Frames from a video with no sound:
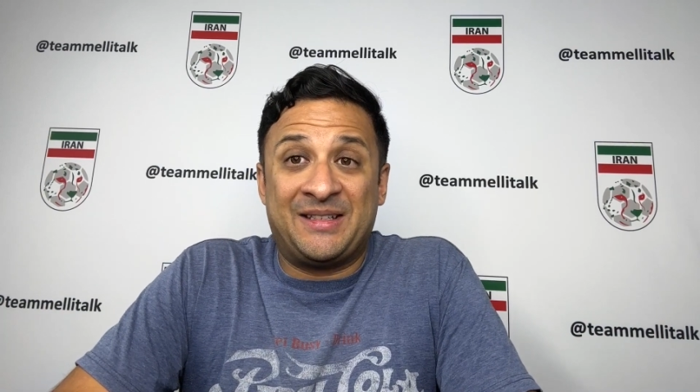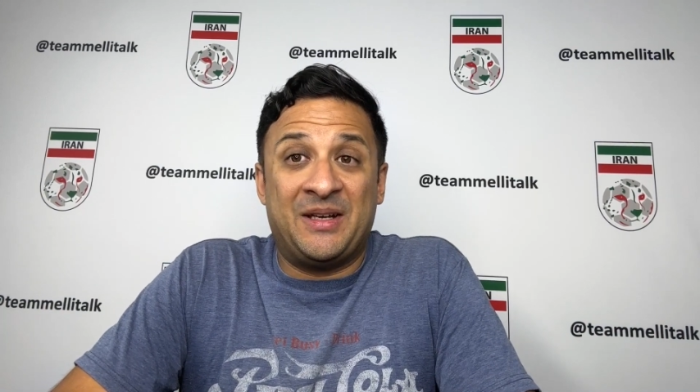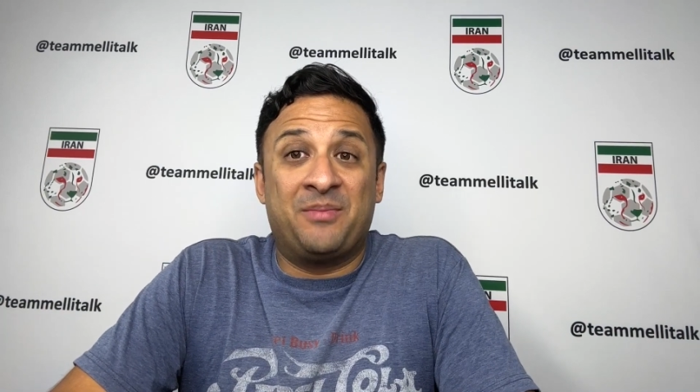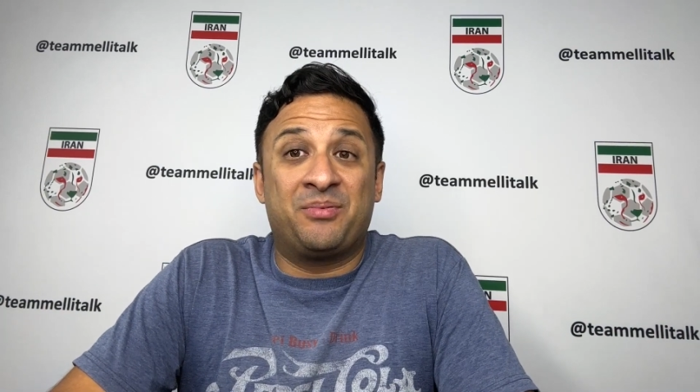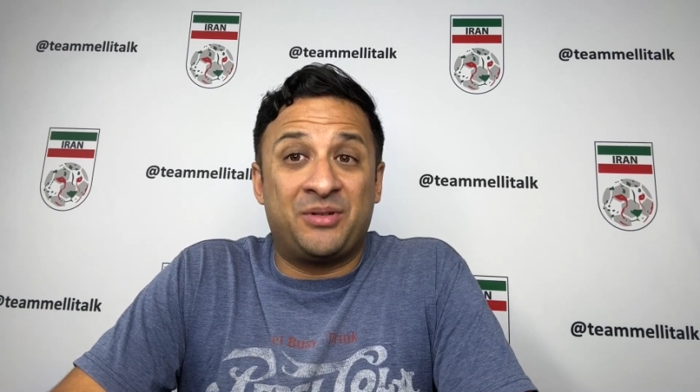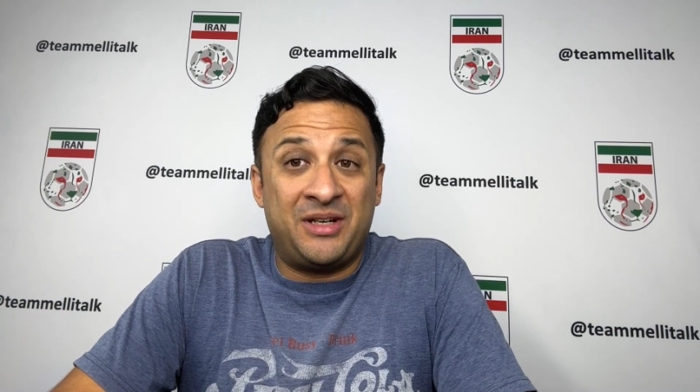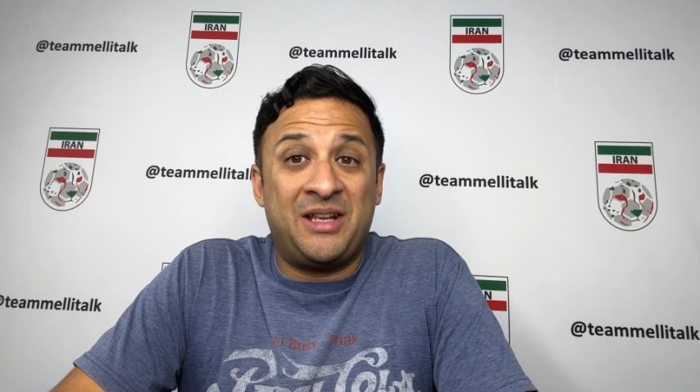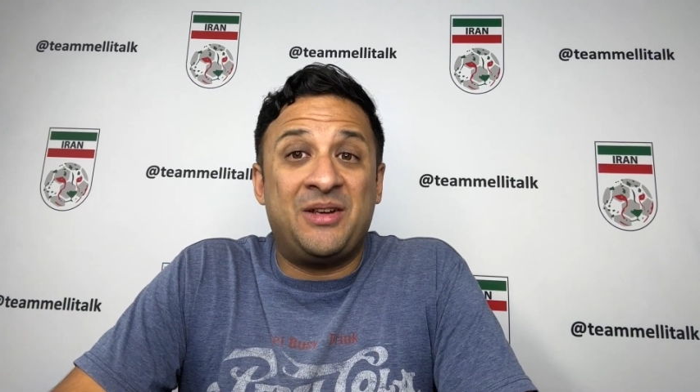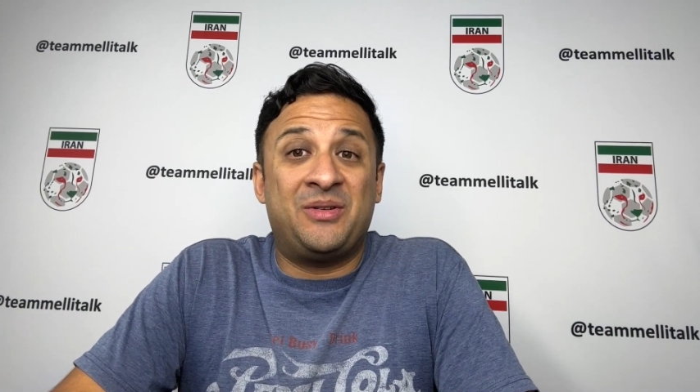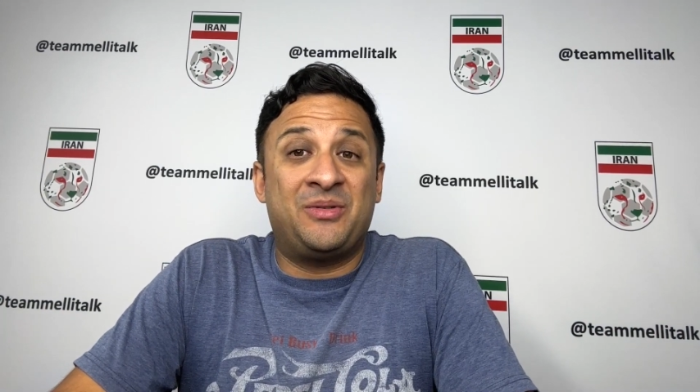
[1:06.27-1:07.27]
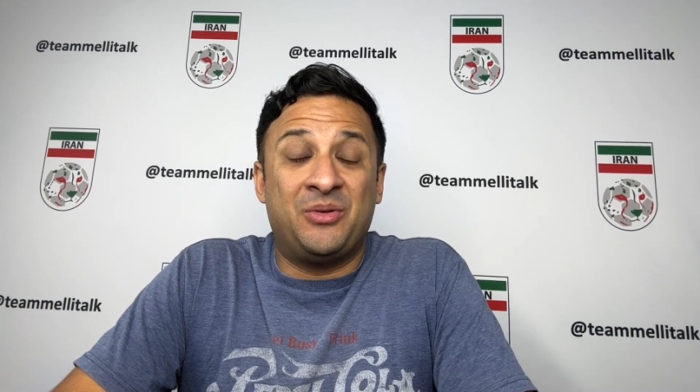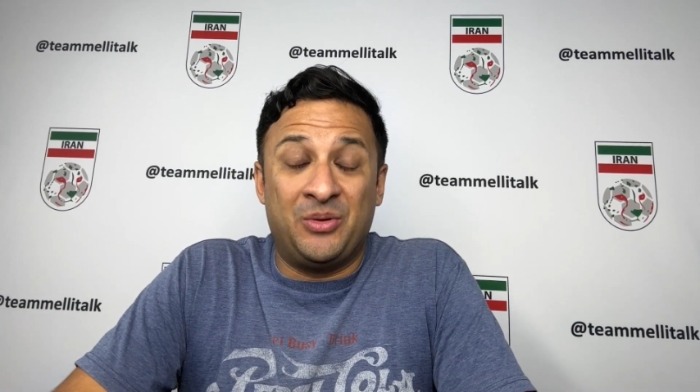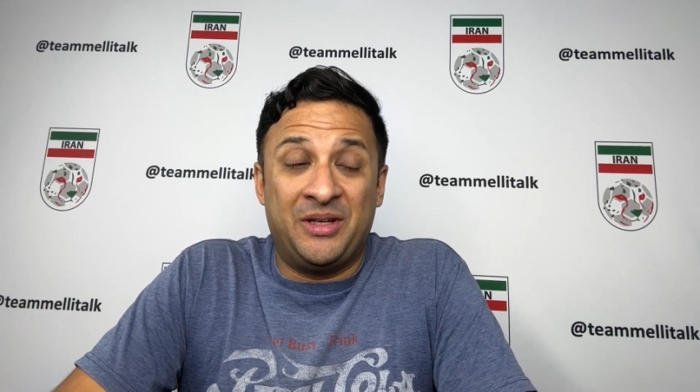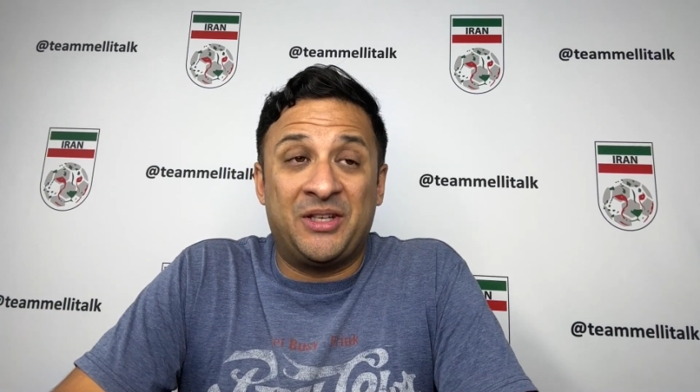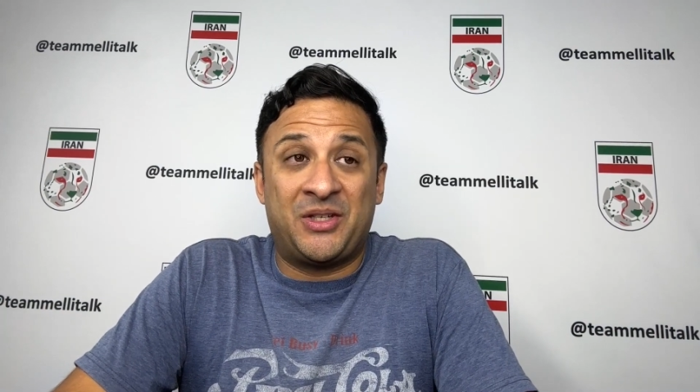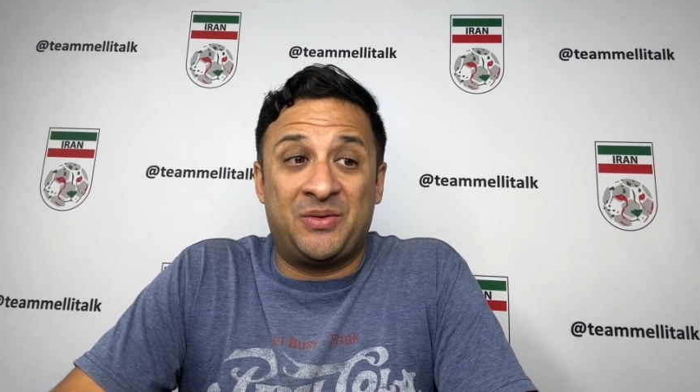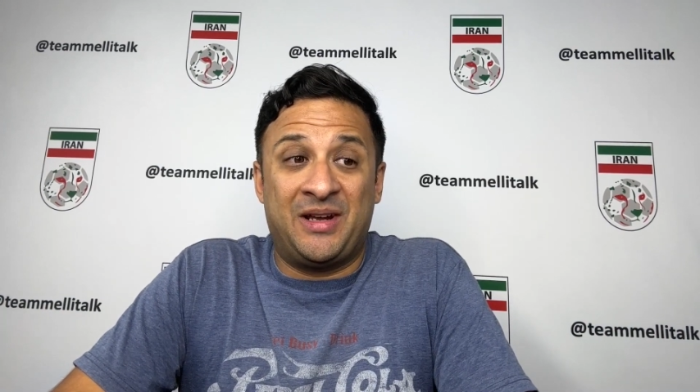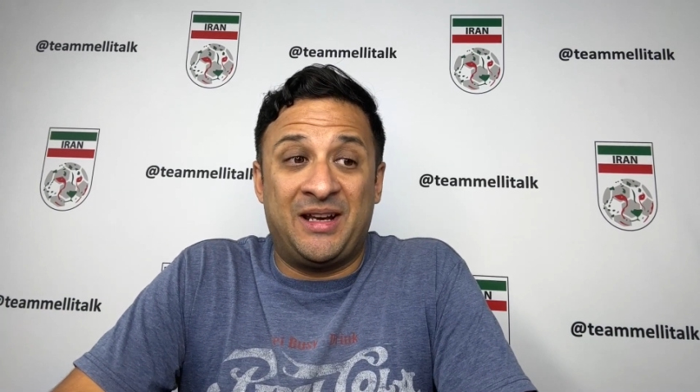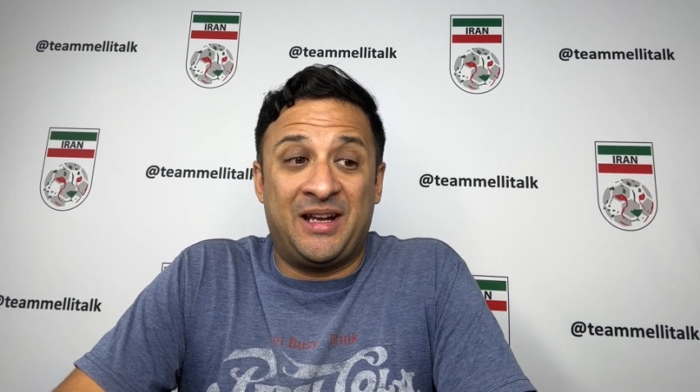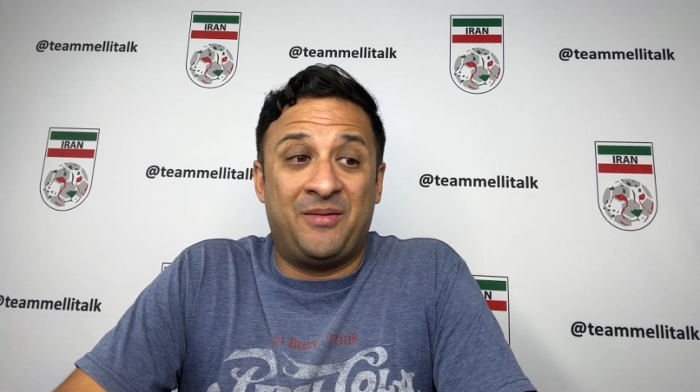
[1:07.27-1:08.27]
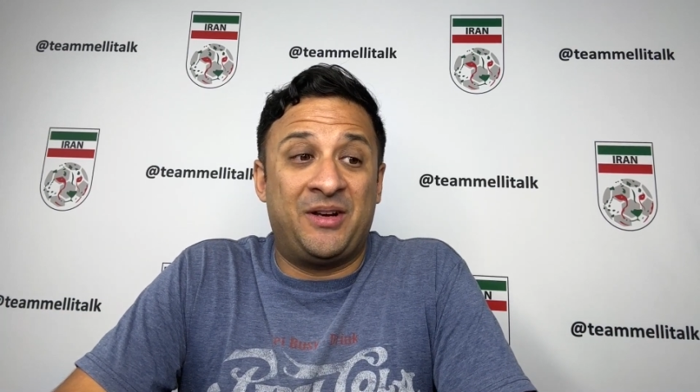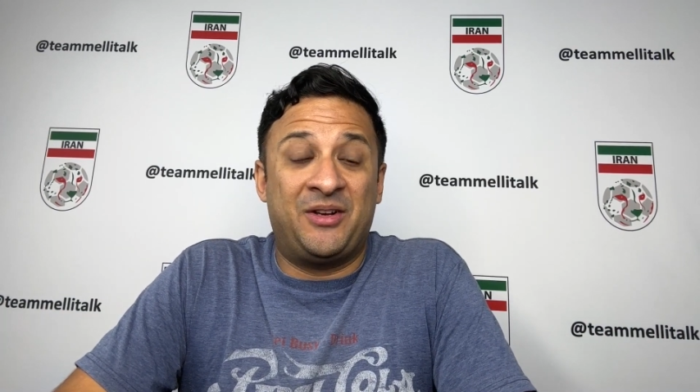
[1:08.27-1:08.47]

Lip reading: a pretty cool history. And I want